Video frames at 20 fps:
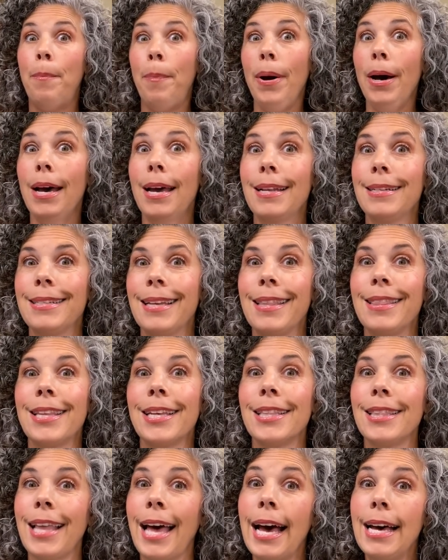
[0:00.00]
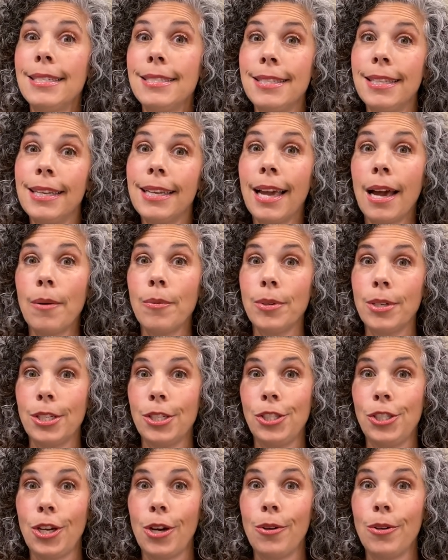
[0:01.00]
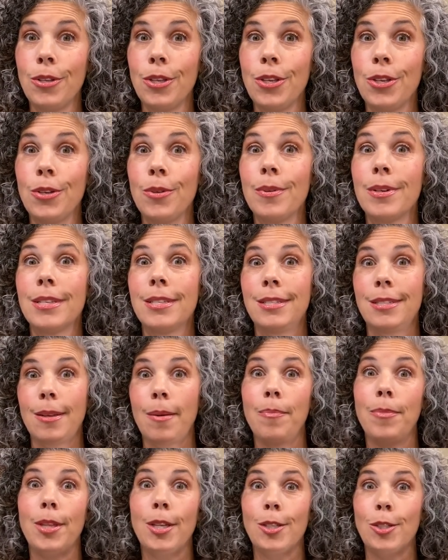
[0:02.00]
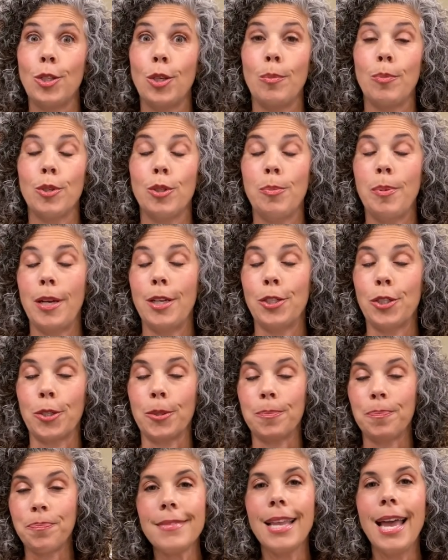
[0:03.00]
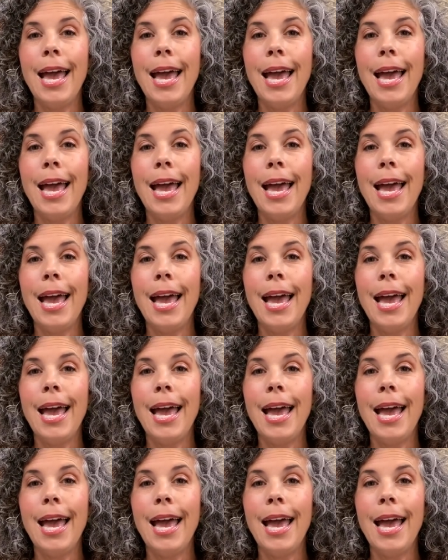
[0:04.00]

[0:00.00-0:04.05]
But the last thing I want to show you is something super special.